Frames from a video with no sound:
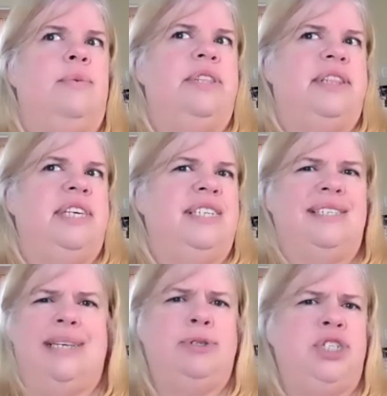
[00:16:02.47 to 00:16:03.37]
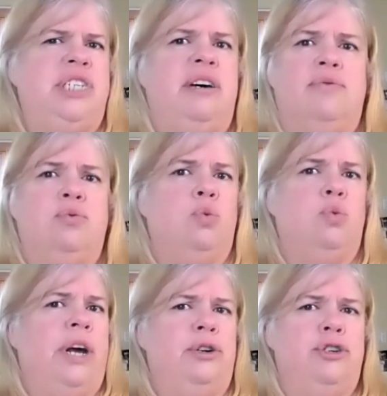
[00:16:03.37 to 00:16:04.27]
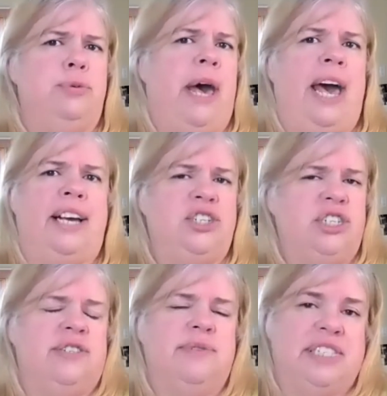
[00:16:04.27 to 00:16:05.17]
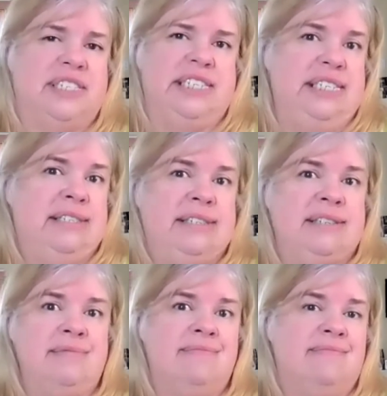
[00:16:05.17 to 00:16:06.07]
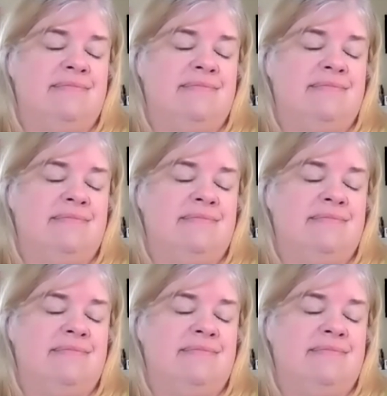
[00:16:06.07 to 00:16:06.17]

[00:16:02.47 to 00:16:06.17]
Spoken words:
with the exception of 1 or 2 packages of the seeds.